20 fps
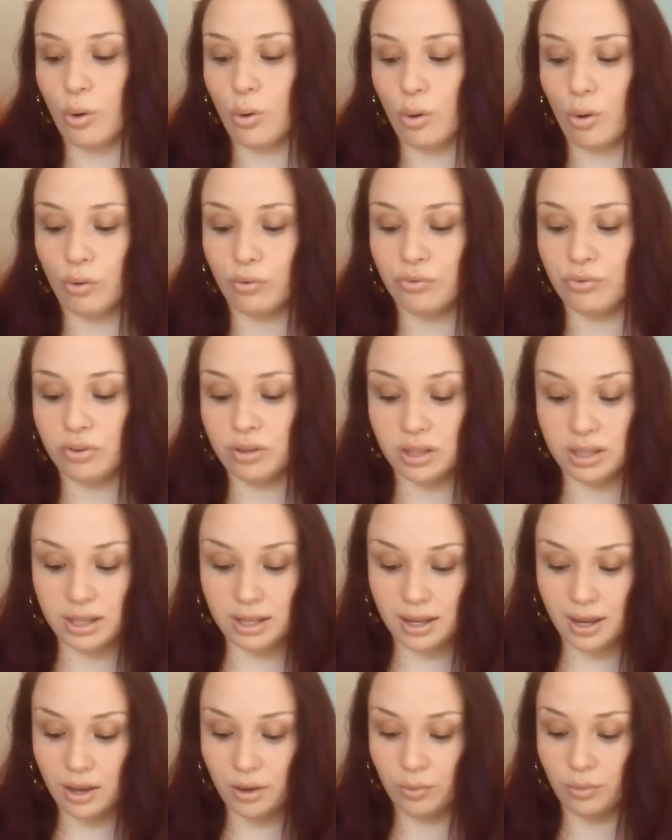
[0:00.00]

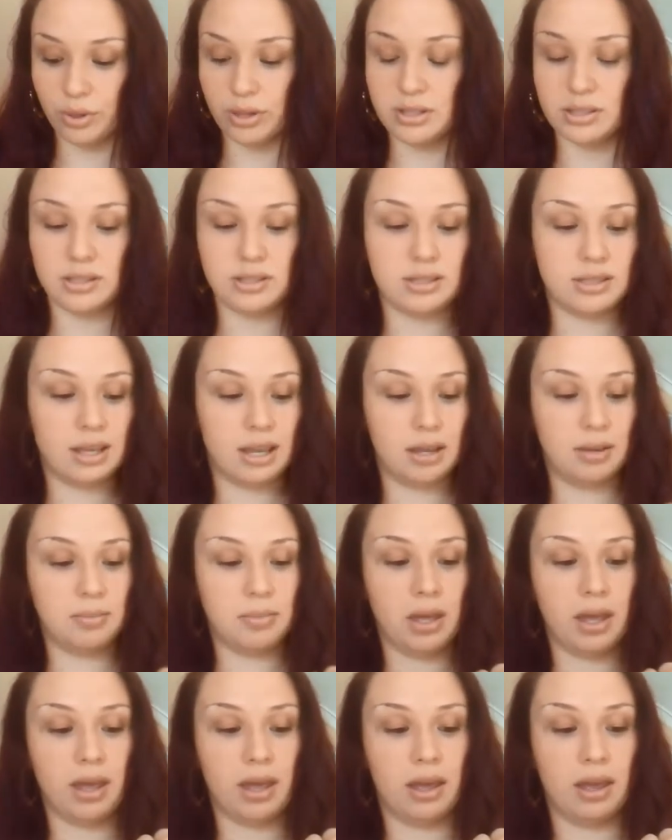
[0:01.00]
hopefully it works the same.
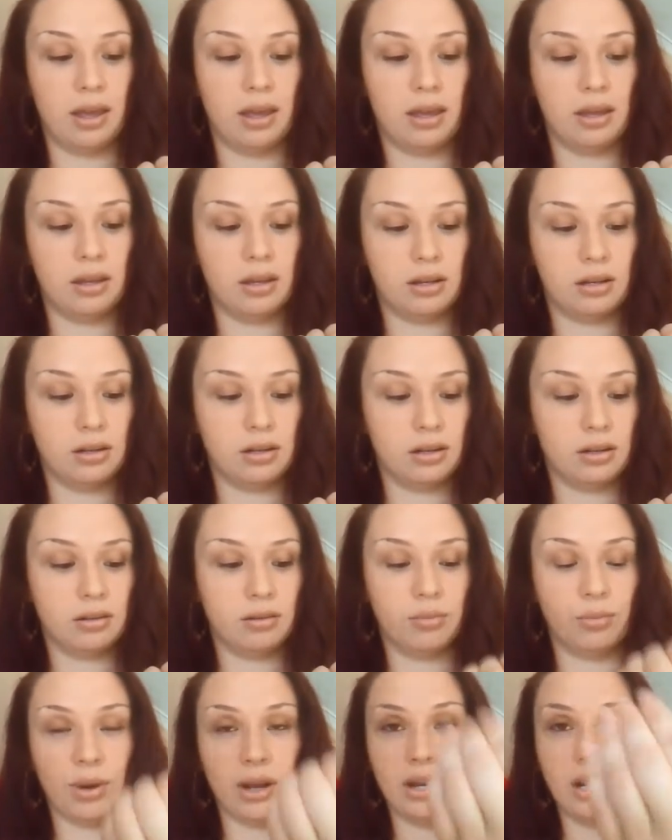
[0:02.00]
And
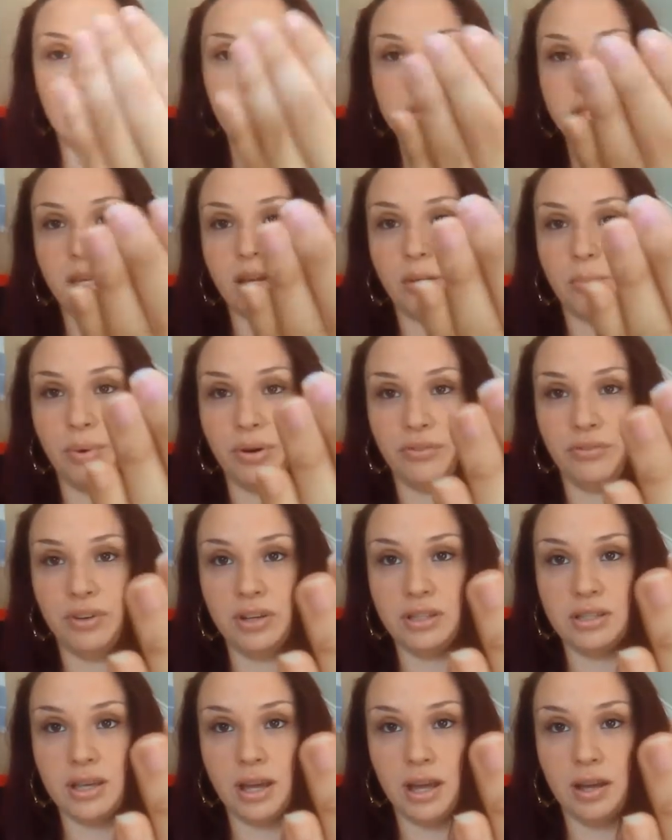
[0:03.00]
right now is like a
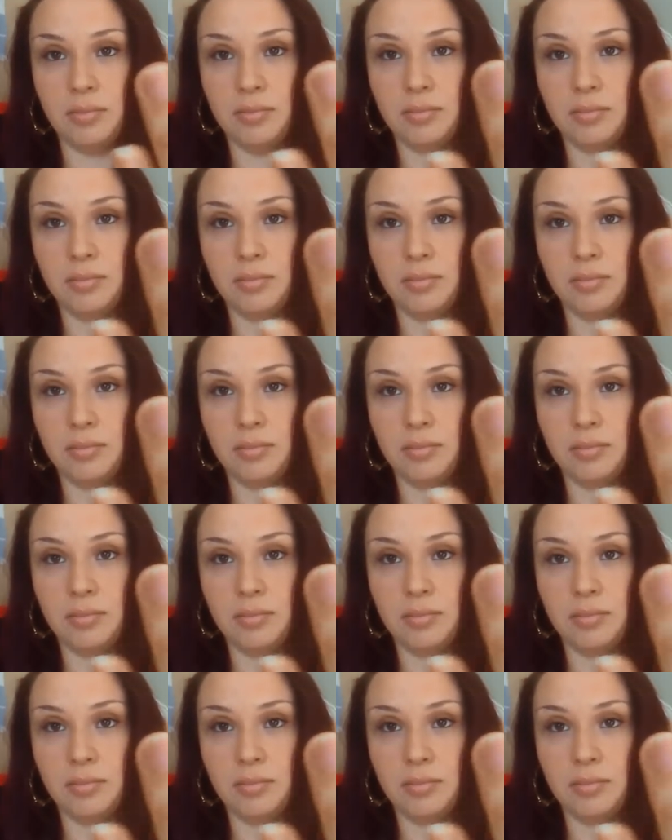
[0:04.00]
perfect time